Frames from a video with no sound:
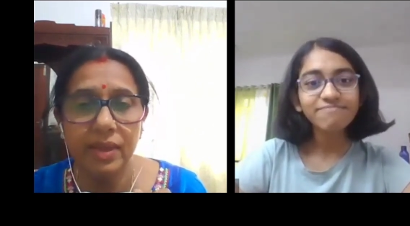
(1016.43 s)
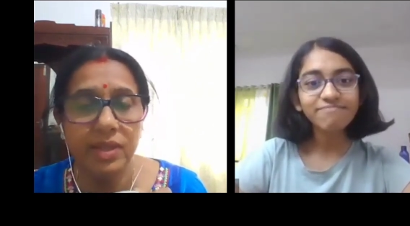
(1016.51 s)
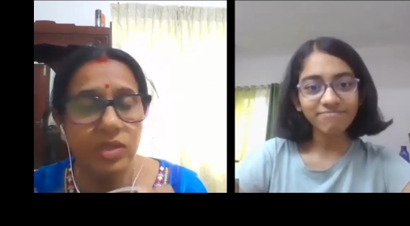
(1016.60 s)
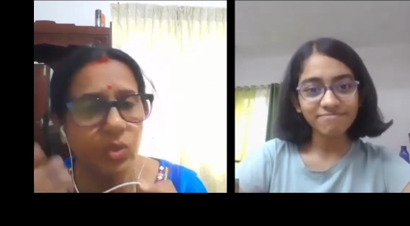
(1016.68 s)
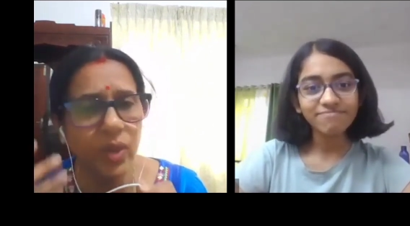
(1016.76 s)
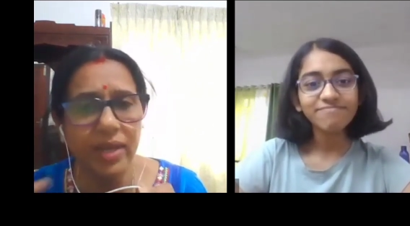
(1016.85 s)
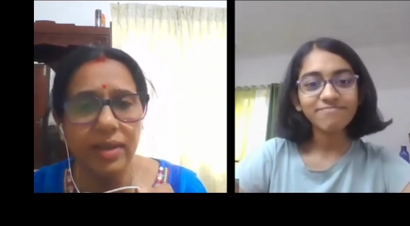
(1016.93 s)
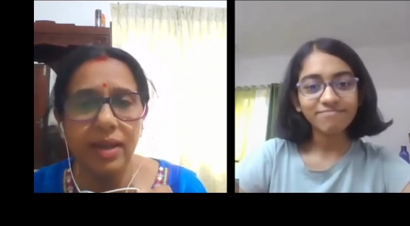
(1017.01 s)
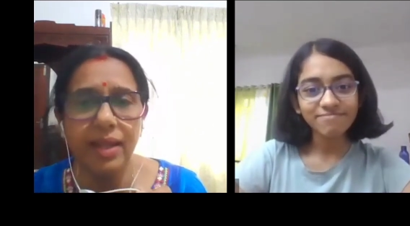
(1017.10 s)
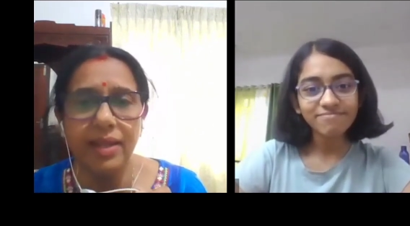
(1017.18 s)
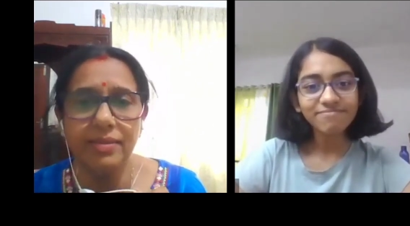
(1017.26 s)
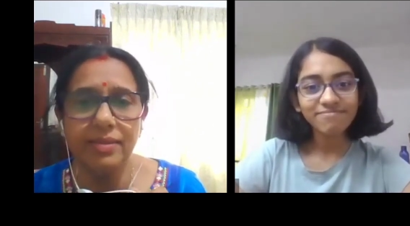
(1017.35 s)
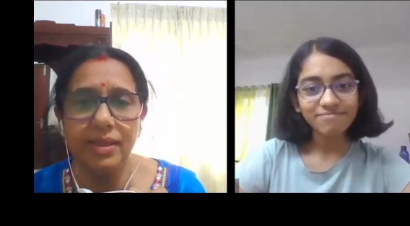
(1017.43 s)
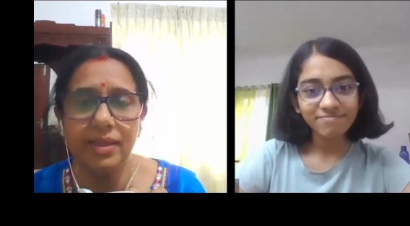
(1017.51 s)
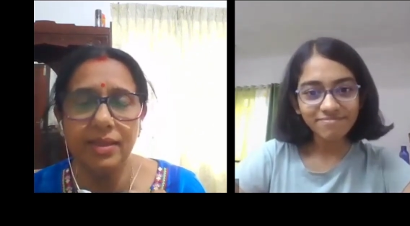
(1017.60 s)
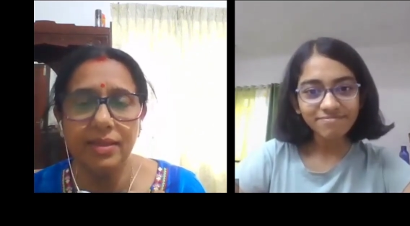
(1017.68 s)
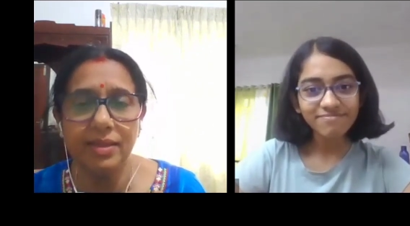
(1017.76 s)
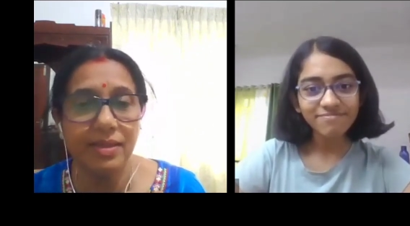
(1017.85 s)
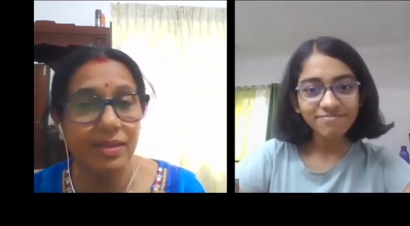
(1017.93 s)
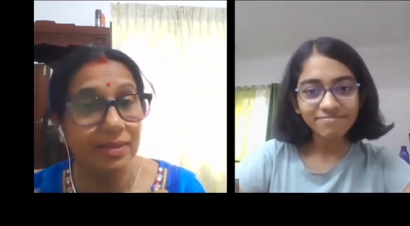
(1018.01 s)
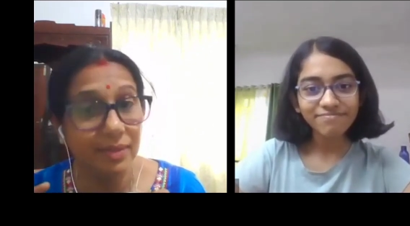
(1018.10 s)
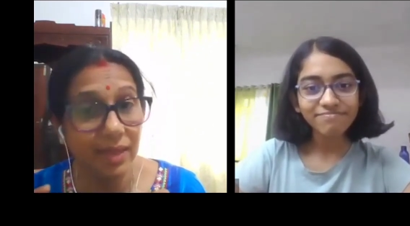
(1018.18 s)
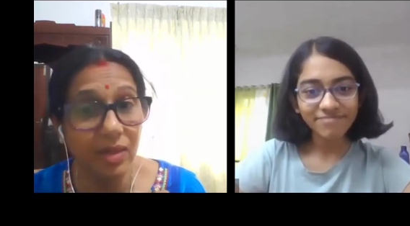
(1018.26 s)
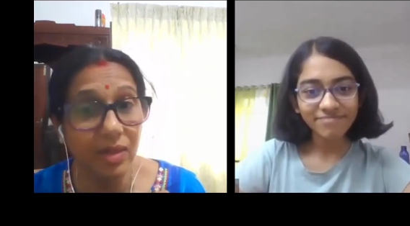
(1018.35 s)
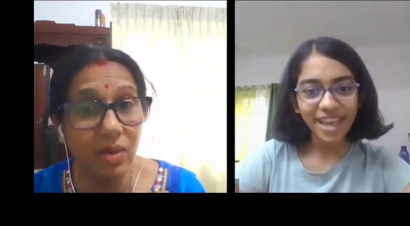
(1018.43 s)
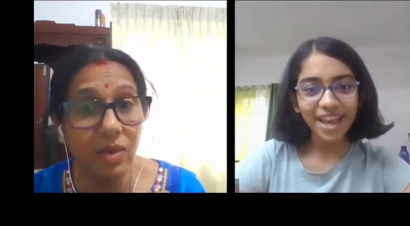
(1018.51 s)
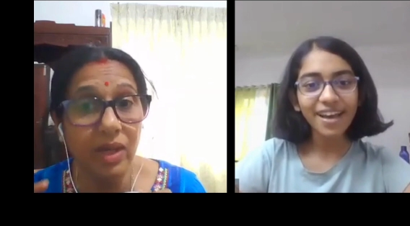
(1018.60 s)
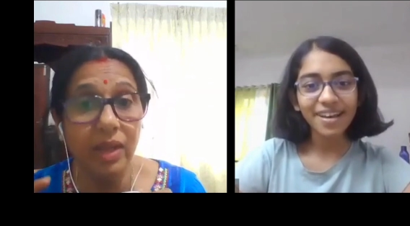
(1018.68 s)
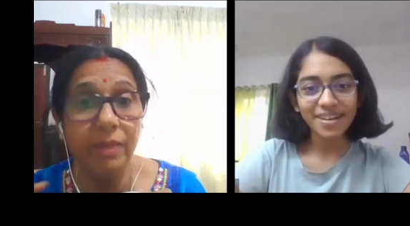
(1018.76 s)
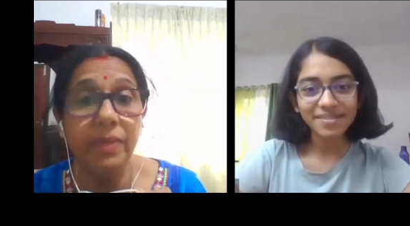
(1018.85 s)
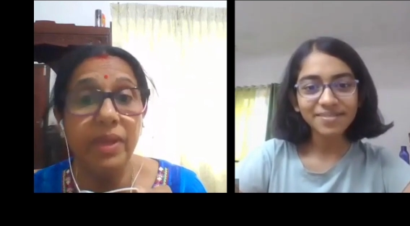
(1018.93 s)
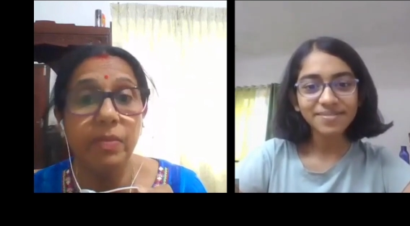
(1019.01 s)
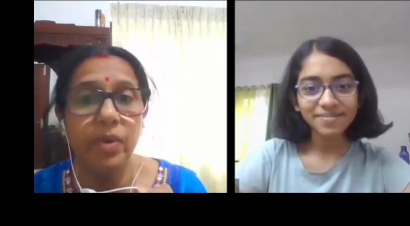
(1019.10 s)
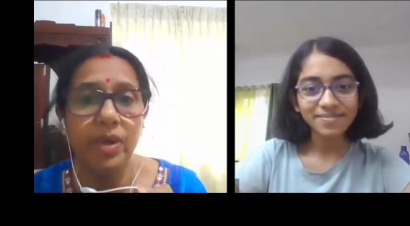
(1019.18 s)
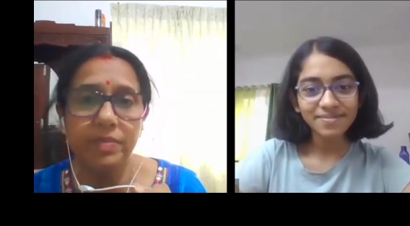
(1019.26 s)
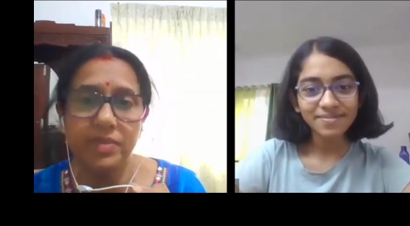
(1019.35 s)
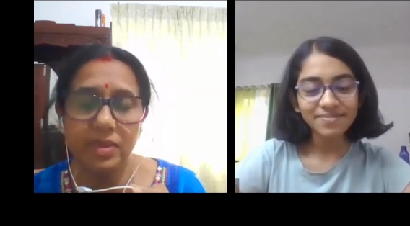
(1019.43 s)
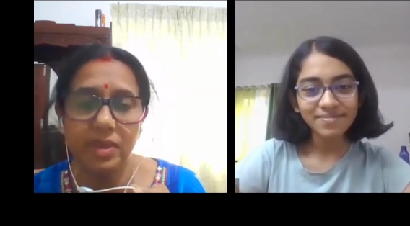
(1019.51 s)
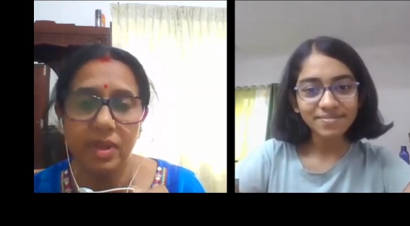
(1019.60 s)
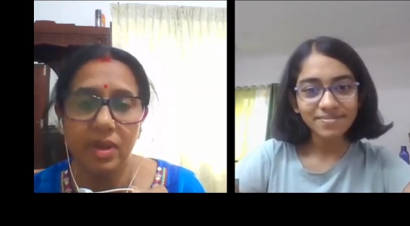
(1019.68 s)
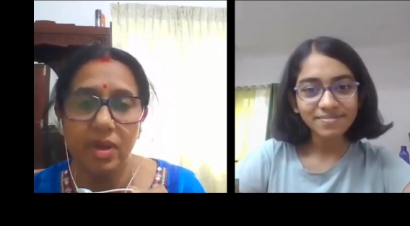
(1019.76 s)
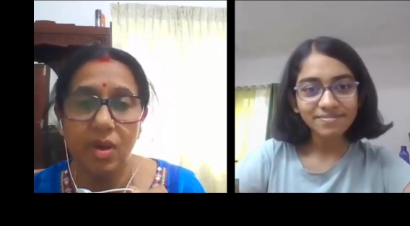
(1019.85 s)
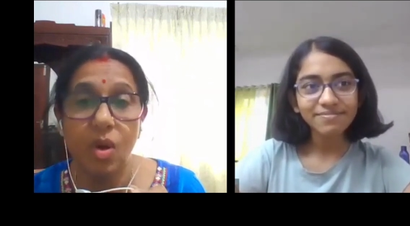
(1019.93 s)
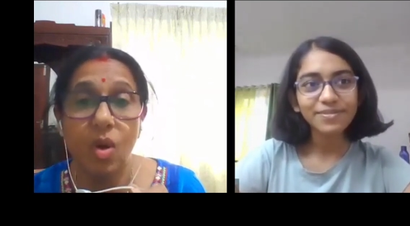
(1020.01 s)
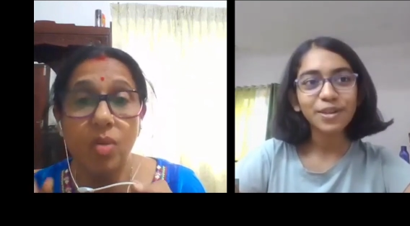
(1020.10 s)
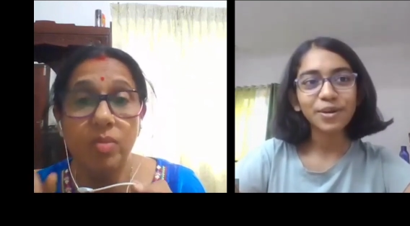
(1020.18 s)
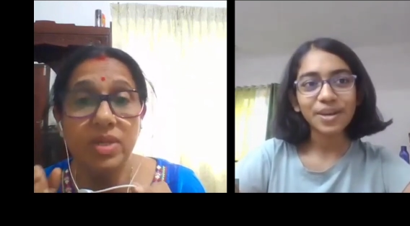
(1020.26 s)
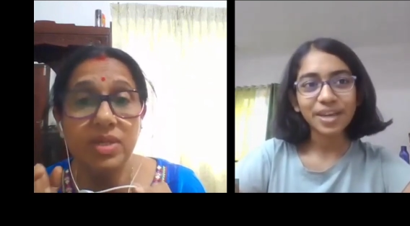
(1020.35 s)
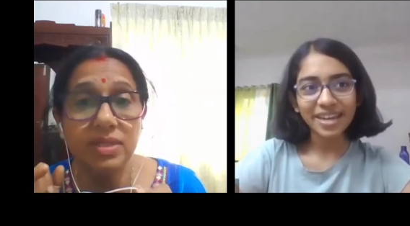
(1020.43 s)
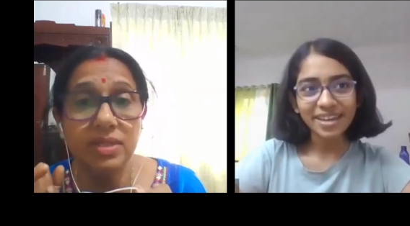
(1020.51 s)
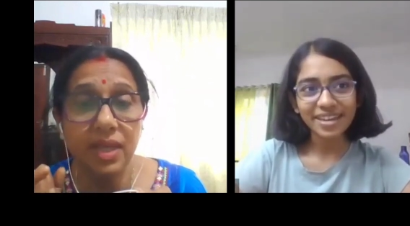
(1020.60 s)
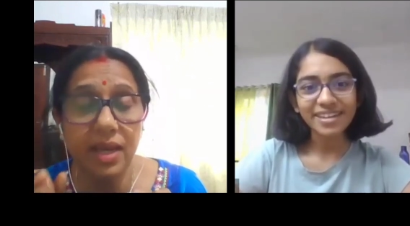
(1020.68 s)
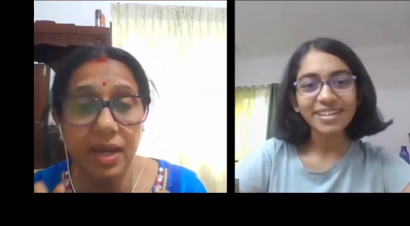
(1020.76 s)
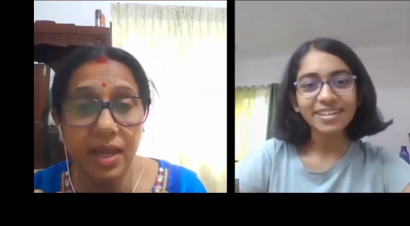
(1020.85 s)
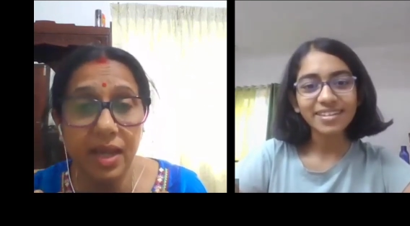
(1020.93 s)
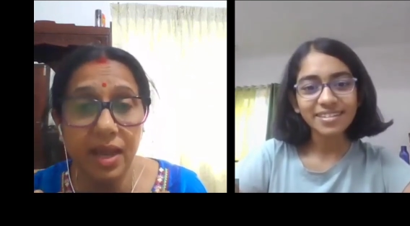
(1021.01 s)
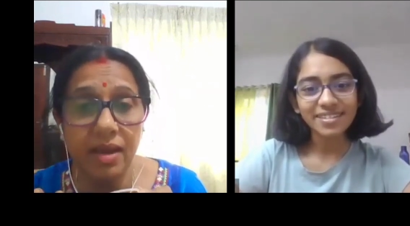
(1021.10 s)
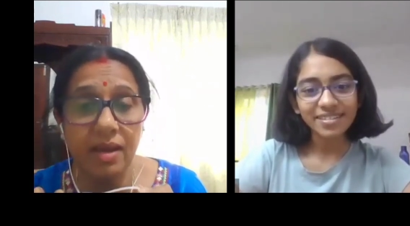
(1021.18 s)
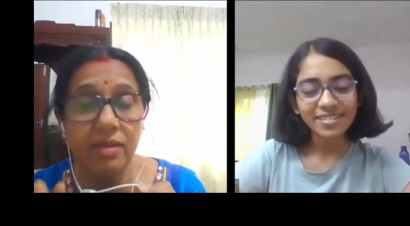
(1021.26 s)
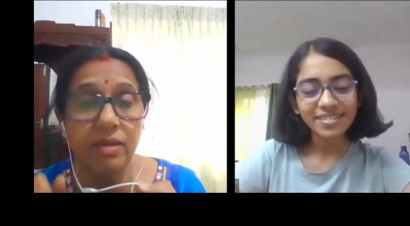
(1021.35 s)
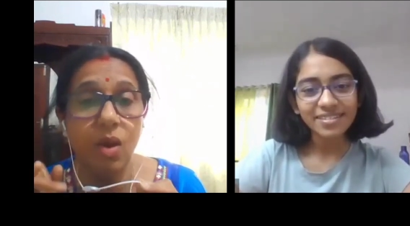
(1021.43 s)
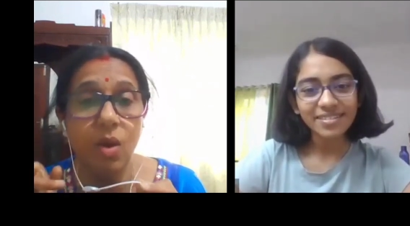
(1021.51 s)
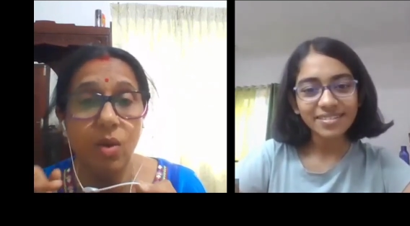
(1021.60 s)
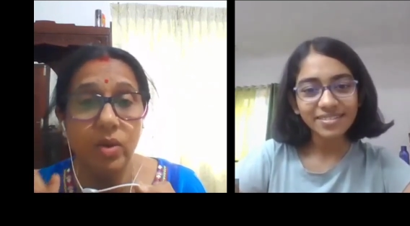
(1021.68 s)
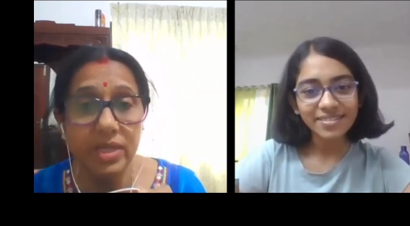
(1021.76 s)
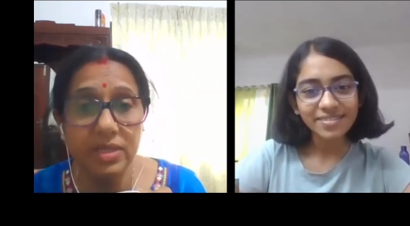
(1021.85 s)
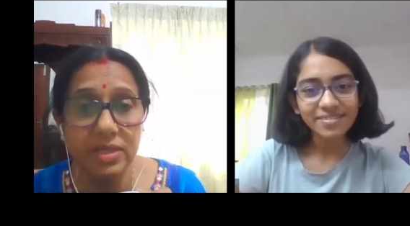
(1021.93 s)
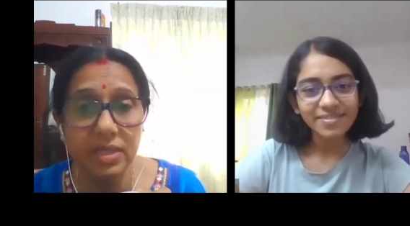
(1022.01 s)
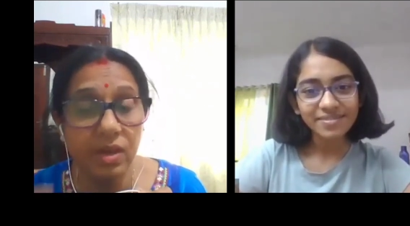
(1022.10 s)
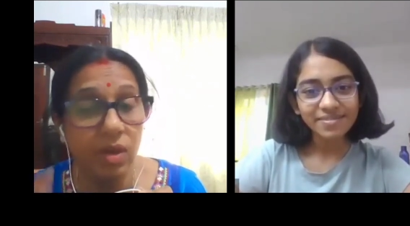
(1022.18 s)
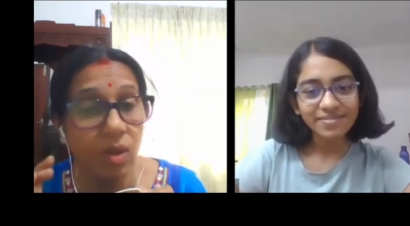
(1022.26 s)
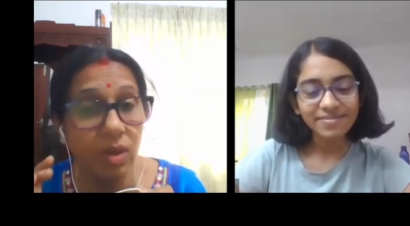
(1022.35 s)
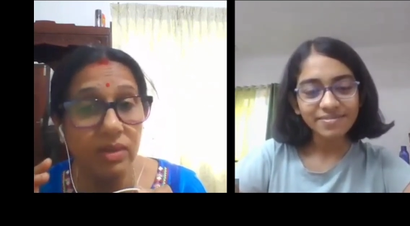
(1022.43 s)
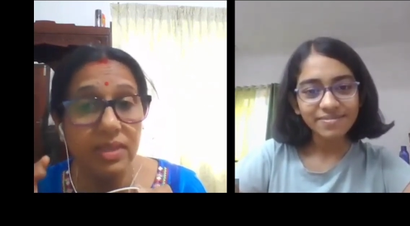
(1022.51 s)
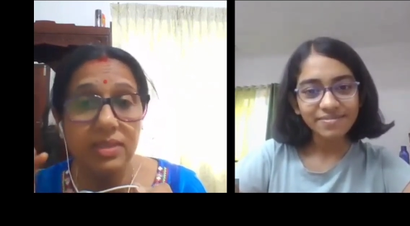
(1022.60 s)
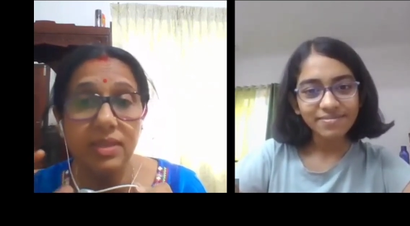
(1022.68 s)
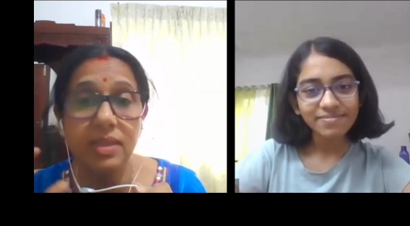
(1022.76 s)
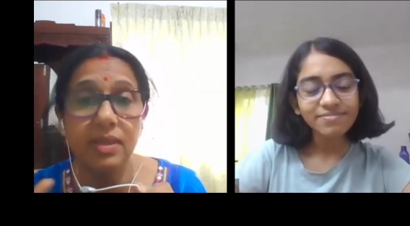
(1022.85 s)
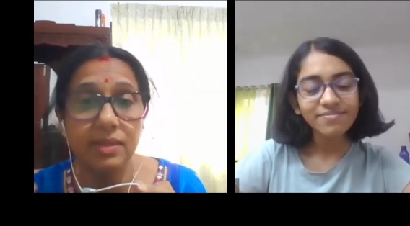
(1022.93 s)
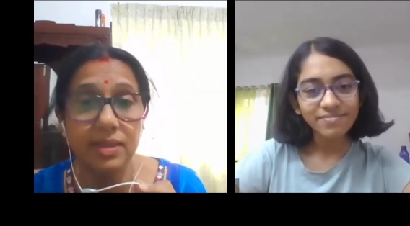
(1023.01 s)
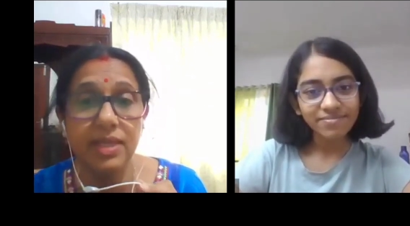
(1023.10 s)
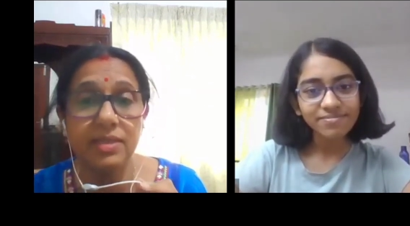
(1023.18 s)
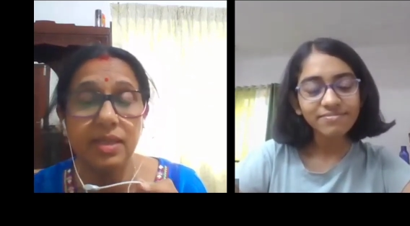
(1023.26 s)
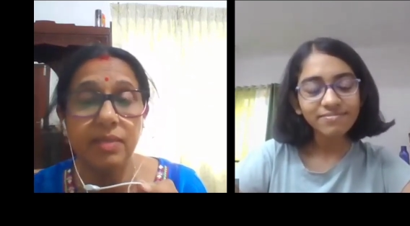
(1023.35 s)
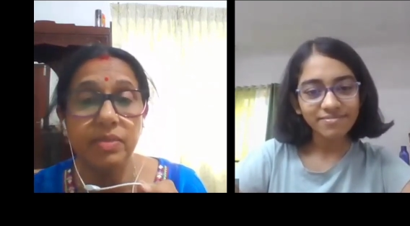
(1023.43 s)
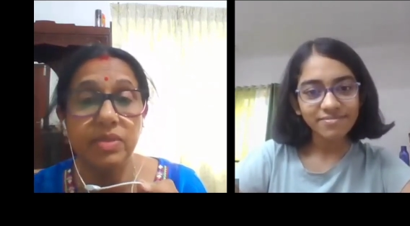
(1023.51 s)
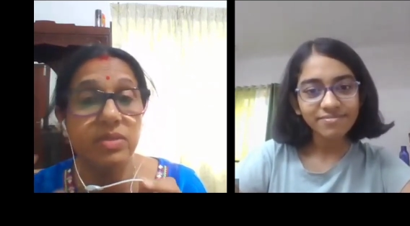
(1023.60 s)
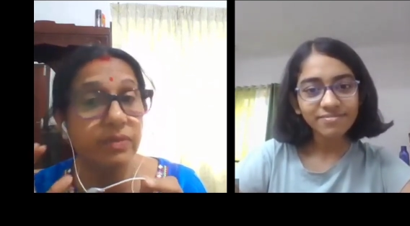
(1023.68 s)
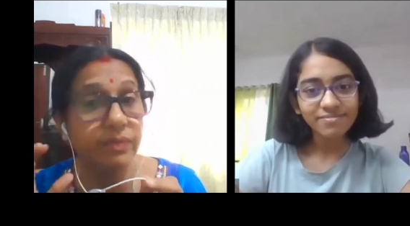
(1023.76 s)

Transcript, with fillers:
Speaker 1: It's quite lengthy. They are called yeah. epic poems. Homer's yeah. Odyssey, all these are other examples